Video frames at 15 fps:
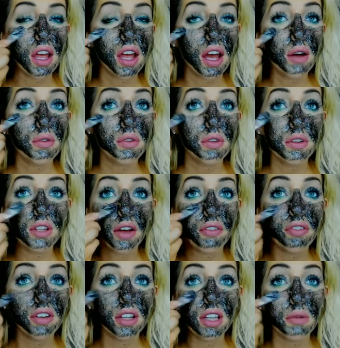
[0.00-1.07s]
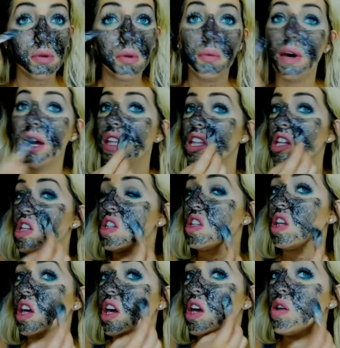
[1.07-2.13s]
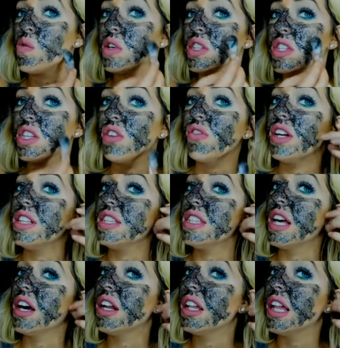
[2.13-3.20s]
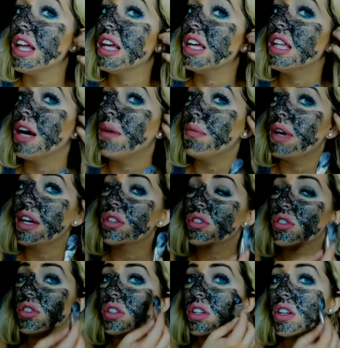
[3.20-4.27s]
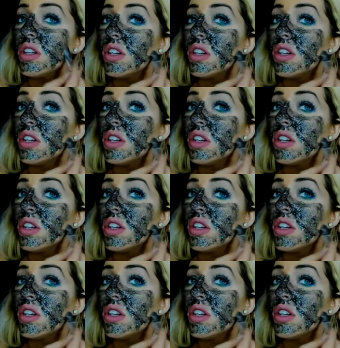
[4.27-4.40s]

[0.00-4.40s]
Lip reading: I will definitely be buying this again once it runs out. I like it that much.